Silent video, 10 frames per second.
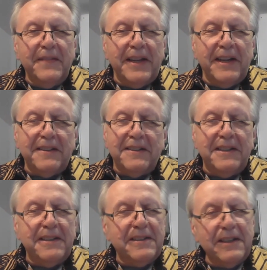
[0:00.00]
and
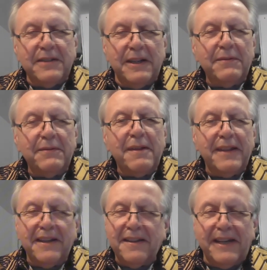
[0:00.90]
he does
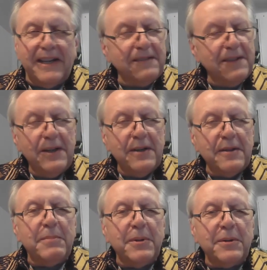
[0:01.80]
everything that
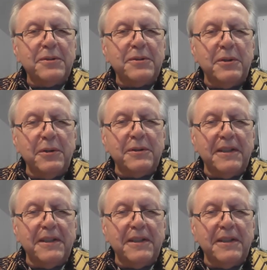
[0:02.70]
the book is good.